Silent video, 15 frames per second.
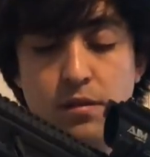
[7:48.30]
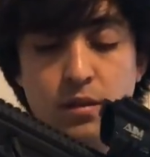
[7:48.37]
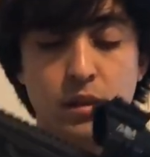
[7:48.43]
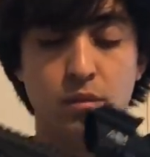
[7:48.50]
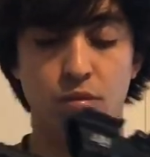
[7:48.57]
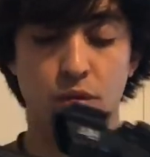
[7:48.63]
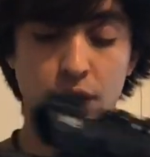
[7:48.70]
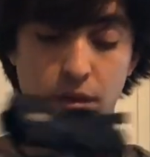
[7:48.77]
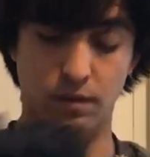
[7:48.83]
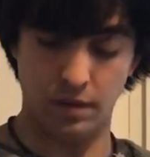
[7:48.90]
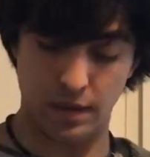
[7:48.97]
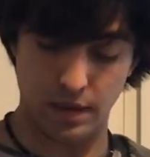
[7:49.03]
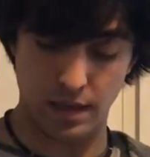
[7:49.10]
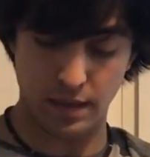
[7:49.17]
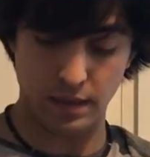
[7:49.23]
Which is really,
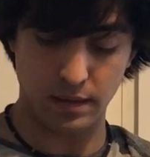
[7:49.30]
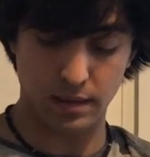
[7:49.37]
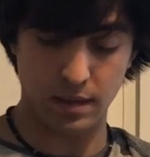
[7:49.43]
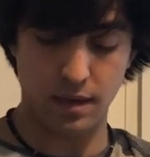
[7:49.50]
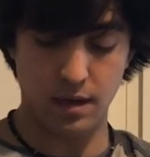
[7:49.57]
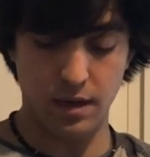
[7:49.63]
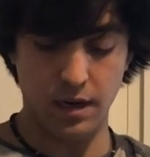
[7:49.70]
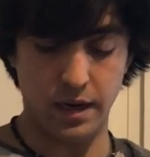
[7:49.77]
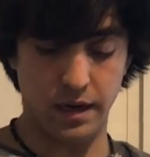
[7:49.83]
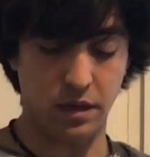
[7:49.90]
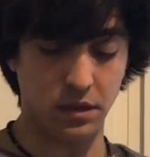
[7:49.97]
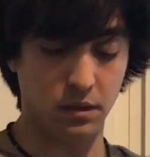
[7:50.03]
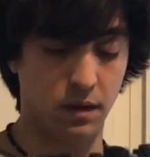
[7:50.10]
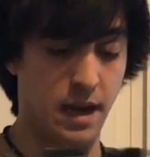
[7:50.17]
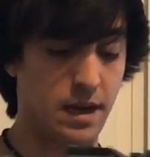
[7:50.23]
really nice. And it
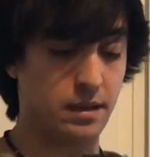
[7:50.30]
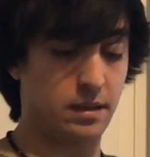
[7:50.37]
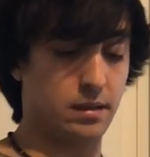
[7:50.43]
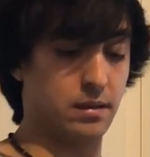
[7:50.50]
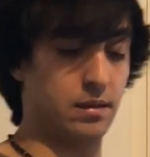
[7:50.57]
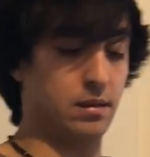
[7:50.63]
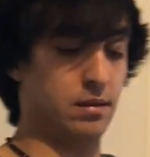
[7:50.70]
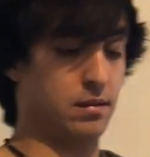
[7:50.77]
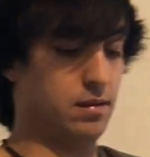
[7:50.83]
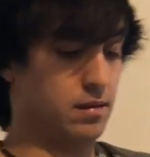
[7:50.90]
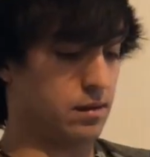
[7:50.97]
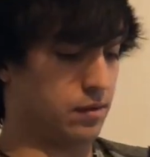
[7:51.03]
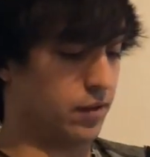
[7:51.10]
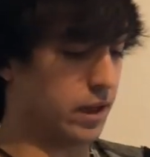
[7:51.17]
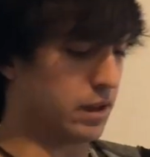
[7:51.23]
also has,
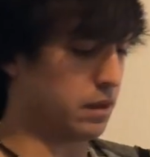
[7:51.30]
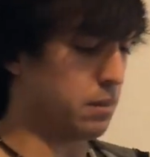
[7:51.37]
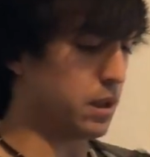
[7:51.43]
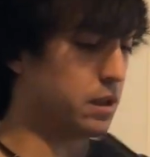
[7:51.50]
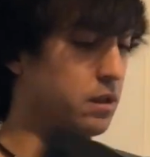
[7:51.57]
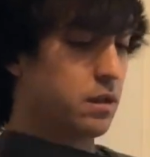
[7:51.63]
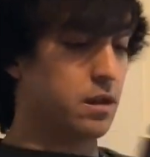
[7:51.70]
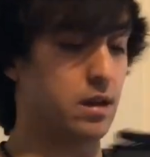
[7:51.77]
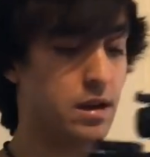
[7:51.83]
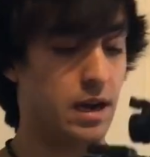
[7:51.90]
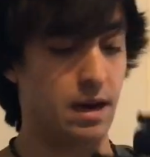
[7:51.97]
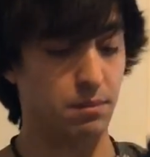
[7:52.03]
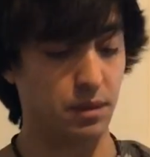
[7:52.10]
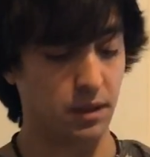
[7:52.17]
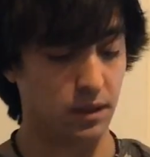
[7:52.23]
I forgot to mention, an
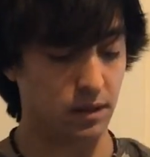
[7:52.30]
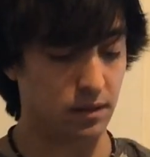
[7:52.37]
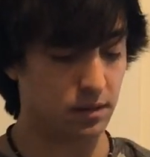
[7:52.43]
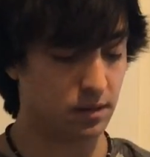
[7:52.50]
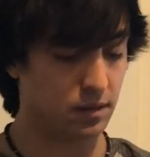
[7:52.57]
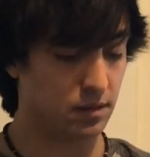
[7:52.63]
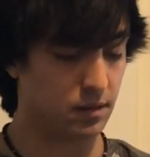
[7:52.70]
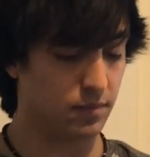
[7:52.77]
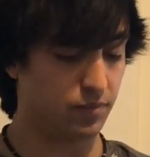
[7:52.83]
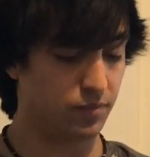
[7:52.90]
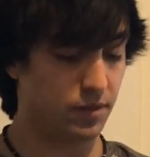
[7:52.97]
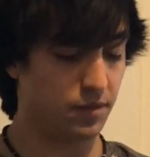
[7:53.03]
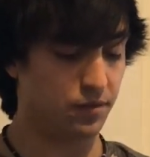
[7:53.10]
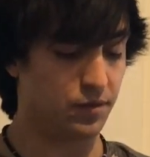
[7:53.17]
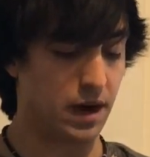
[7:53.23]
ambi
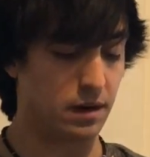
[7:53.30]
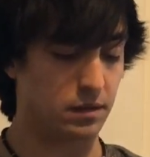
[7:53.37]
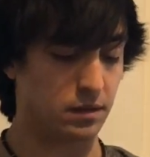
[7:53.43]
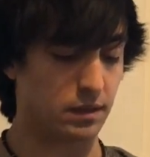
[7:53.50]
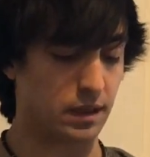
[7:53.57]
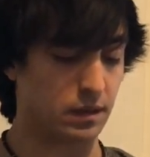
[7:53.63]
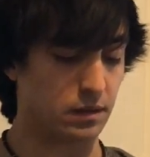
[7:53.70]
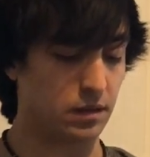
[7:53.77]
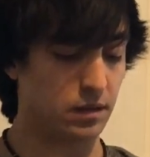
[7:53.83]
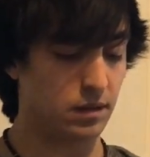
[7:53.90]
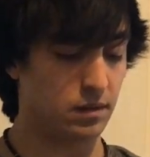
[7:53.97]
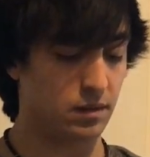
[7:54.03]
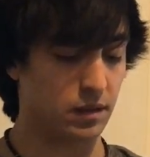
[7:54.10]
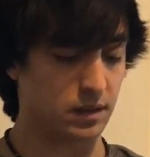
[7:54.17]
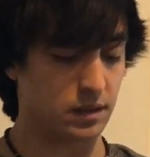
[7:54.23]
fire selector.
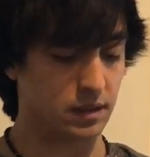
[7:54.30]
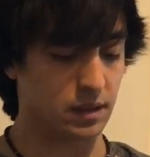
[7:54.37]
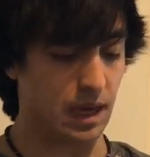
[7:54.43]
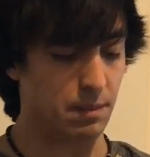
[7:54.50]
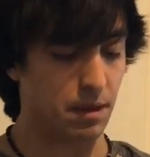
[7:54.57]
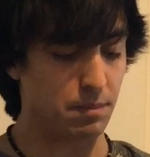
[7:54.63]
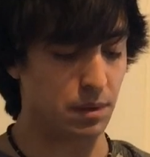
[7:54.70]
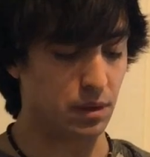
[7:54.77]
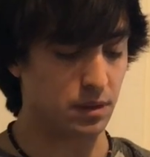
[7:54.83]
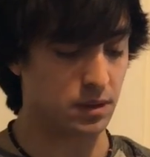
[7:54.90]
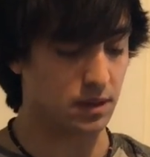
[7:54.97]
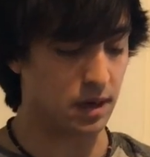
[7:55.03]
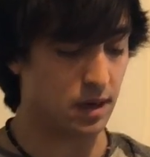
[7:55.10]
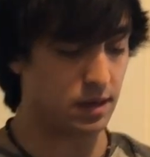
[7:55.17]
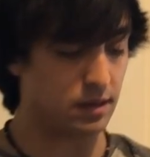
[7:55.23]
Looks the same on both
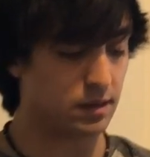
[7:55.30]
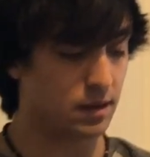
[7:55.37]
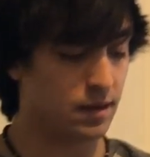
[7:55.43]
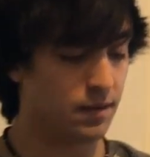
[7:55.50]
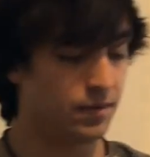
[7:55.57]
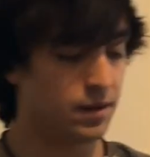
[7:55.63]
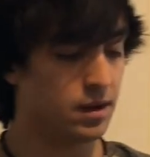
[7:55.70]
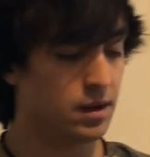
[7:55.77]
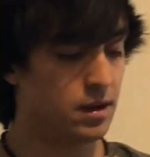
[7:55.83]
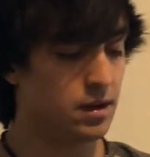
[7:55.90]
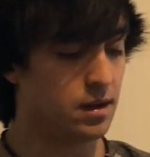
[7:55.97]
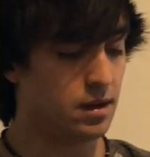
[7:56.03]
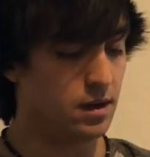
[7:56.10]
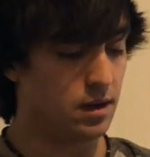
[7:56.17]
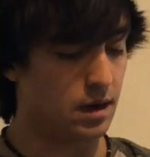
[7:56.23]
sides.
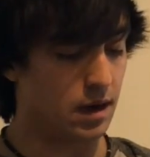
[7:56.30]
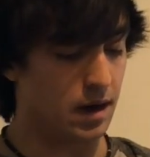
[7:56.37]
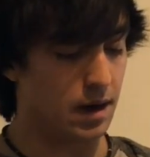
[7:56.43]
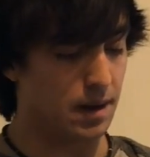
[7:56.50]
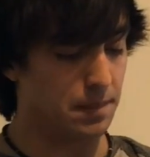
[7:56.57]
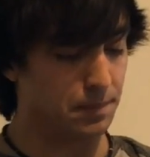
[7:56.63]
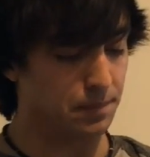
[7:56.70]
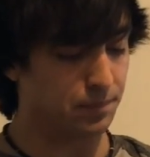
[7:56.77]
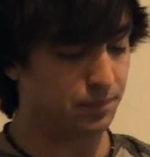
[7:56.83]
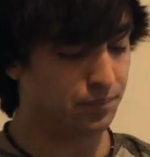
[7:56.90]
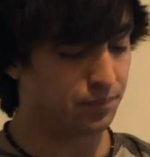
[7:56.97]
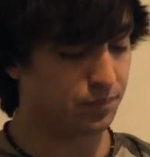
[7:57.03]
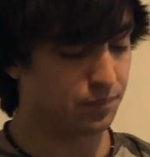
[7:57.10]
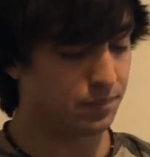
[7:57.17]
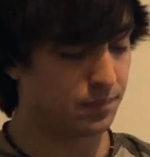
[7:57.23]

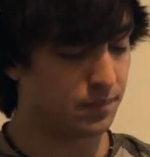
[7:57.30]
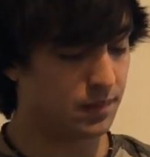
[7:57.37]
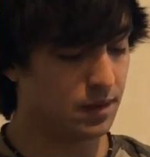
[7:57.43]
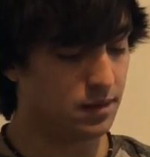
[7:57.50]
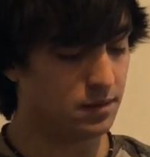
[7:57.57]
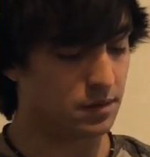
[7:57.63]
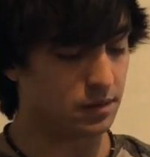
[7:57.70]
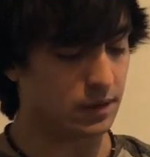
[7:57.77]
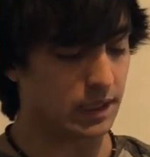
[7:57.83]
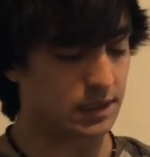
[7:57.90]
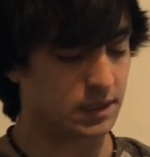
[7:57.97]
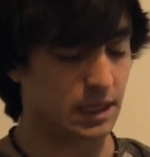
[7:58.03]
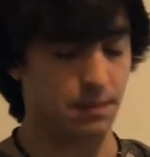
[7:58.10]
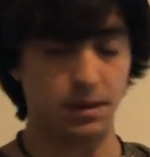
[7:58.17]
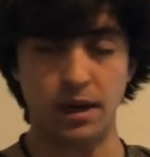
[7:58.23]
So you got
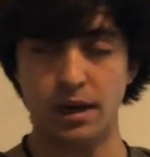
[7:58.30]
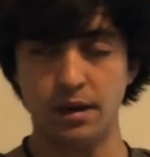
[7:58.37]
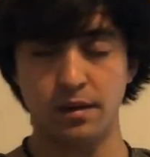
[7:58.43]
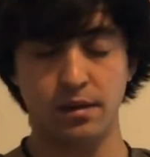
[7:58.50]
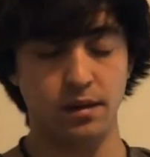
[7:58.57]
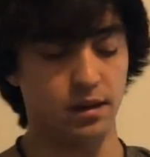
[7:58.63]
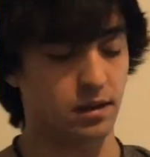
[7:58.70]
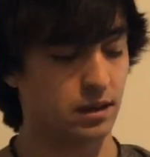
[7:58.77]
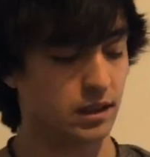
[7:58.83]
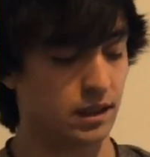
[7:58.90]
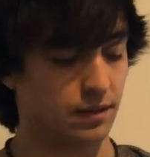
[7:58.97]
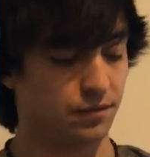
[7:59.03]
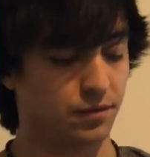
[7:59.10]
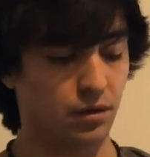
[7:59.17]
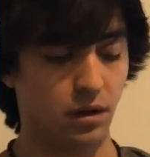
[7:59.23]
semi, then you
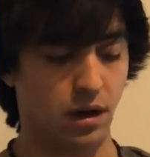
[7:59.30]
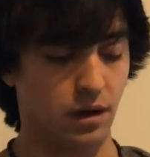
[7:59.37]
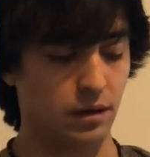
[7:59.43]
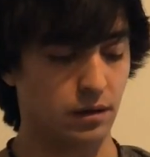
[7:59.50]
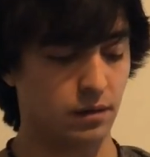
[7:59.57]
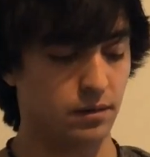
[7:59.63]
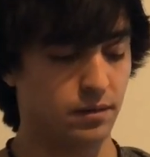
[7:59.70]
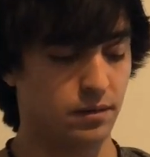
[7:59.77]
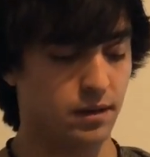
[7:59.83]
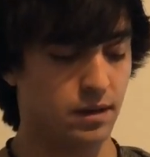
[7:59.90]
got full auto.